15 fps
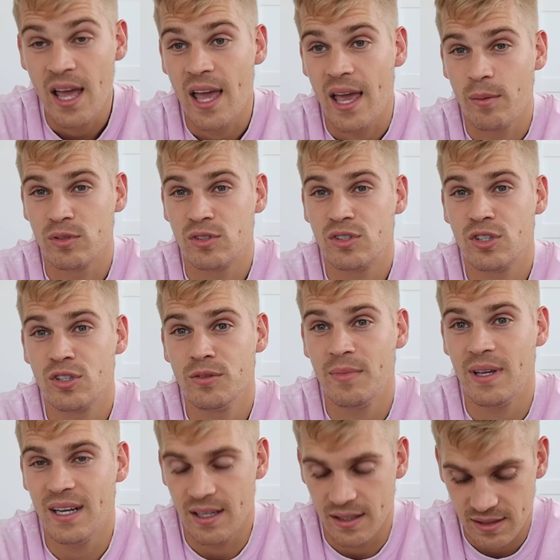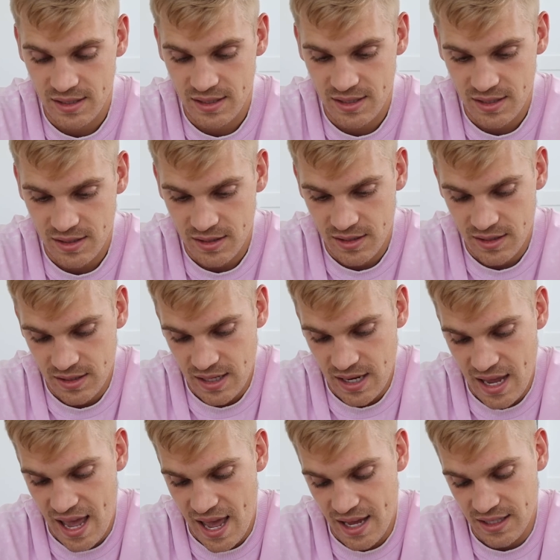it was 2 minutes.
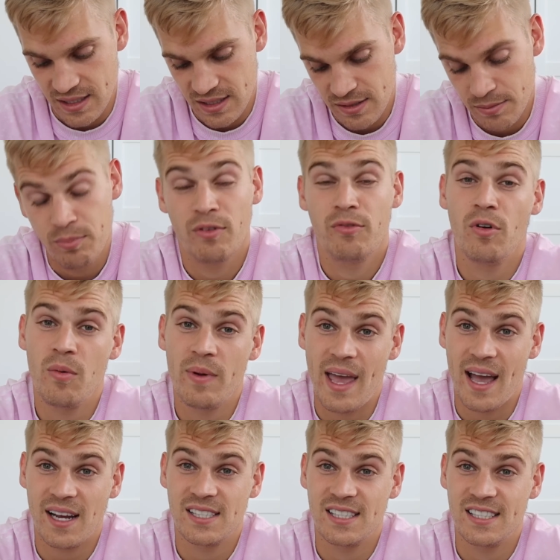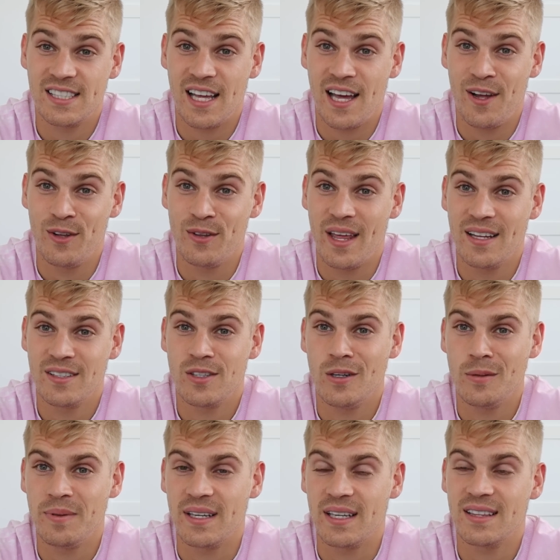And before we actually start on that
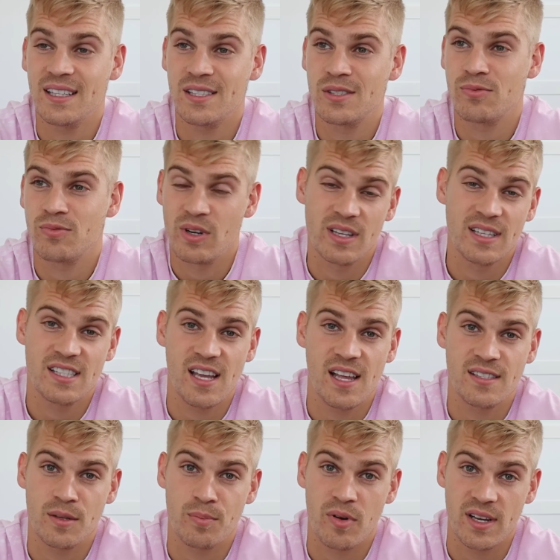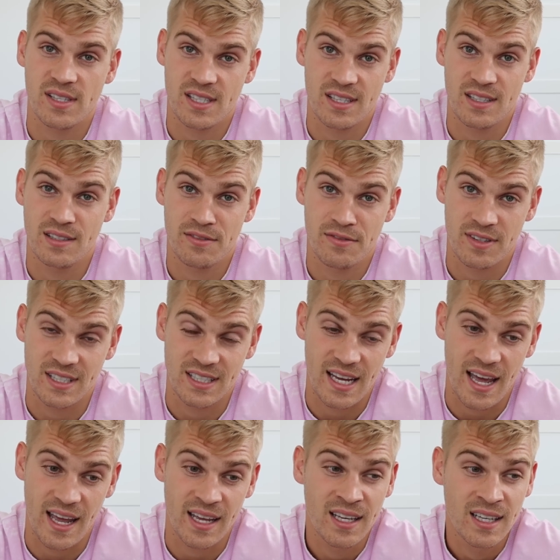topic, this really sets the precedence for the
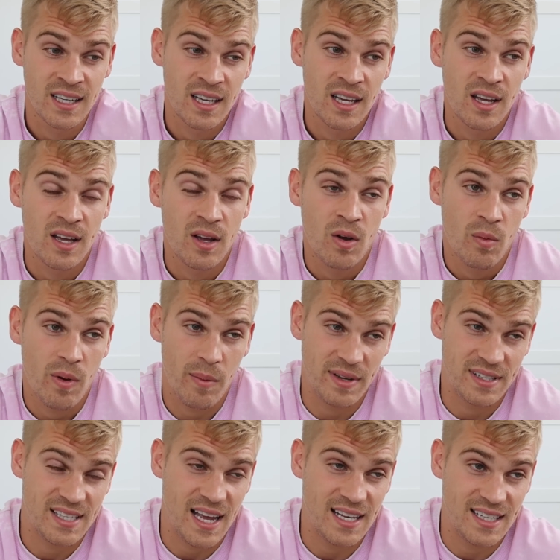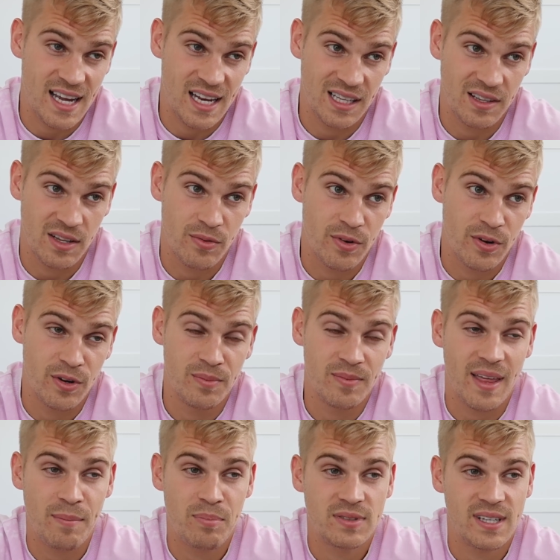day. When we sat down in the room,
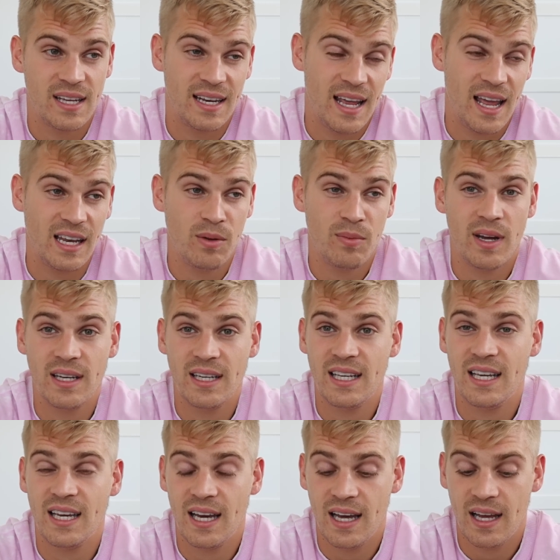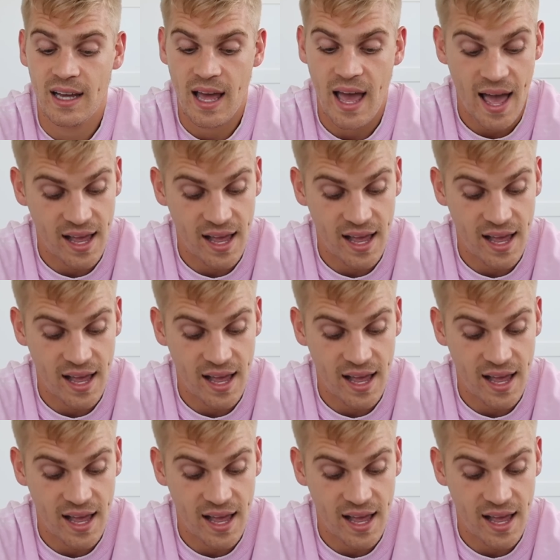they said, anyone here